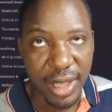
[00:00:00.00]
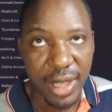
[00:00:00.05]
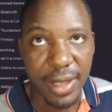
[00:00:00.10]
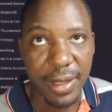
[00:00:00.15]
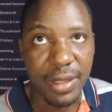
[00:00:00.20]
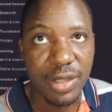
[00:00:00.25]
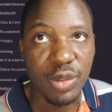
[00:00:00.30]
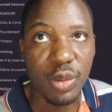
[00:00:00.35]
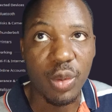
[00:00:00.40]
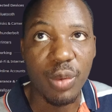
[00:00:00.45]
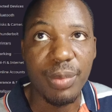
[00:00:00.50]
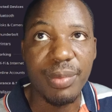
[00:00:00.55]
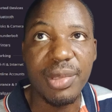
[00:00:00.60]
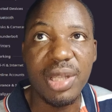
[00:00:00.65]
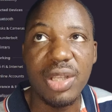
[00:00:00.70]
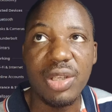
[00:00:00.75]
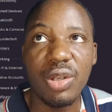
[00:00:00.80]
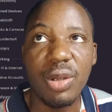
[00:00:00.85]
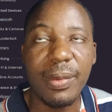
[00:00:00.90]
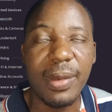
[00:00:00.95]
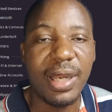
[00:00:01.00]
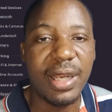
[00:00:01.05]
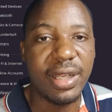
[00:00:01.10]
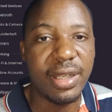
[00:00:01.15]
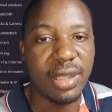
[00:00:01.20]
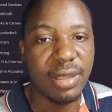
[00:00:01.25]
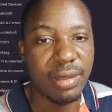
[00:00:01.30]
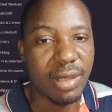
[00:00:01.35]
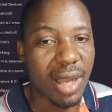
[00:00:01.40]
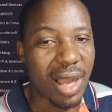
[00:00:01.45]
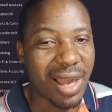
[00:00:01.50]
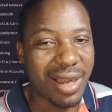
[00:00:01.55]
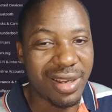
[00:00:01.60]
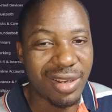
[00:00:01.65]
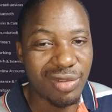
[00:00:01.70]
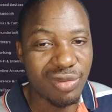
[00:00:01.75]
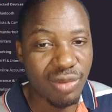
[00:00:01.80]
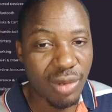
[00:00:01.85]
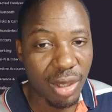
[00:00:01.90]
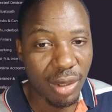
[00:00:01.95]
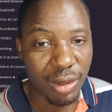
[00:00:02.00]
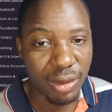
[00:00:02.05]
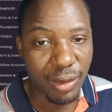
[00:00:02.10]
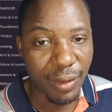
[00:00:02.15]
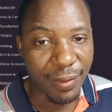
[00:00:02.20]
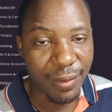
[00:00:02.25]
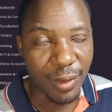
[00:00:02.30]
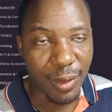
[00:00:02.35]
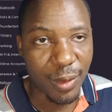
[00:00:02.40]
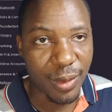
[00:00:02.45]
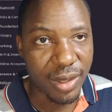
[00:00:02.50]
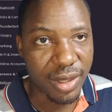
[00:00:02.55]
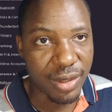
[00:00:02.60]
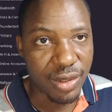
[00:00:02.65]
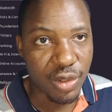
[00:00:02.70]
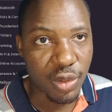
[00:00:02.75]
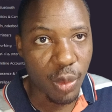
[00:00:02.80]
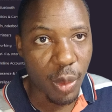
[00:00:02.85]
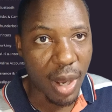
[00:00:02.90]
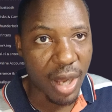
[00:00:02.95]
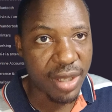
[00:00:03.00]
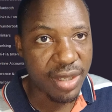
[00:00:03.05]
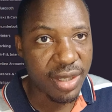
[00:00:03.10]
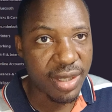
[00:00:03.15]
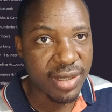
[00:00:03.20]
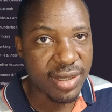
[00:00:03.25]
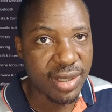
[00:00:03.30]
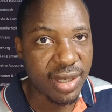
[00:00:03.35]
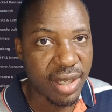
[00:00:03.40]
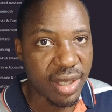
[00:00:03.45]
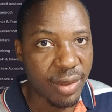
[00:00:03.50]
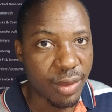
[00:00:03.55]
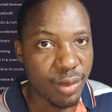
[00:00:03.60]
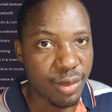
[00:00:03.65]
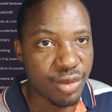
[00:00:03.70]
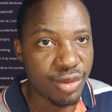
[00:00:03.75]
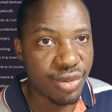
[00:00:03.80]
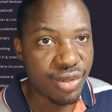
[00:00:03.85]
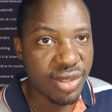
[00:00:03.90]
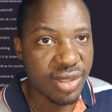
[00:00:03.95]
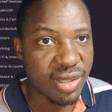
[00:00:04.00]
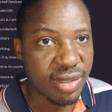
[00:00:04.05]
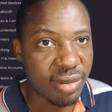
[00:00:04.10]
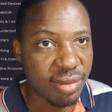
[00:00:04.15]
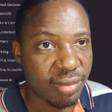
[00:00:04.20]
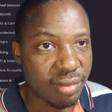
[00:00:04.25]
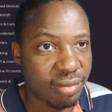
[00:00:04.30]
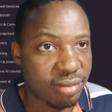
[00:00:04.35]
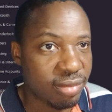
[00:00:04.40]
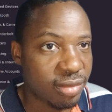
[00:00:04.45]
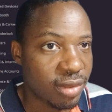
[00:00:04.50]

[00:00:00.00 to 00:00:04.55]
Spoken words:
Okay, so me normally they do a lot of coding, so I just they use